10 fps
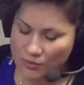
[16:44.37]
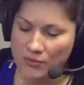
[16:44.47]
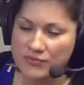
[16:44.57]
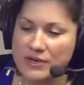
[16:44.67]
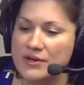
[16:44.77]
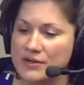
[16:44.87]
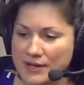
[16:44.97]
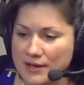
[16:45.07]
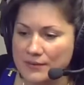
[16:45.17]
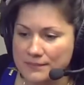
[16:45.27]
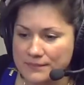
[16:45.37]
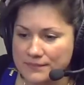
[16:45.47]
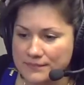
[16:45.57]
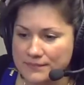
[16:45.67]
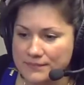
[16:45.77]
you will figure it out.
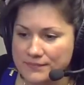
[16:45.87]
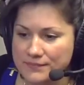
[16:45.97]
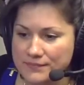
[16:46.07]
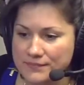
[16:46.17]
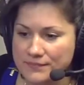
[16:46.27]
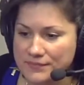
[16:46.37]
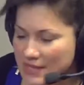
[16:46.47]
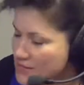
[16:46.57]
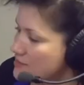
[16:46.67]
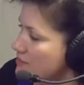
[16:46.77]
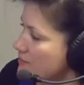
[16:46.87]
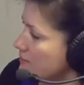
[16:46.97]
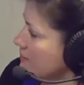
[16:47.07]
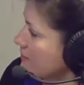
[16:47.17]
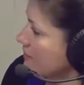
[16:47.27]
That's it.
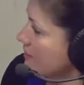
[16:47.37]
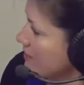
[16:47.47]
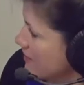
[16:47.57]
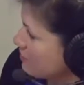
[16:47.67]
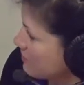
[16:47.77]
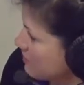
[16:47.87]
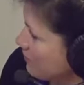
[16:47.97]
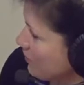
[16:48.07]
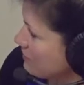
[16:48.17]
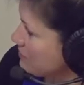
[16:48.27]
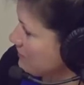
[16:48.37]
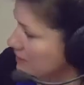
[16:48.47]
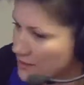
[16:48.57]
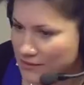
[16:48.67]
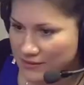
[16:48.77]
That's what's important to
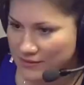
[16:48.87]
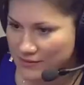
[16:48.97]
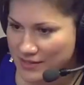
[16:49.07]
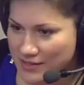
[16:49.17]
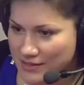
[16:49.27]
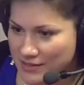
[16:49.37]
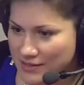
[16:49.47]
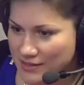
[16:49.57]
me, right? I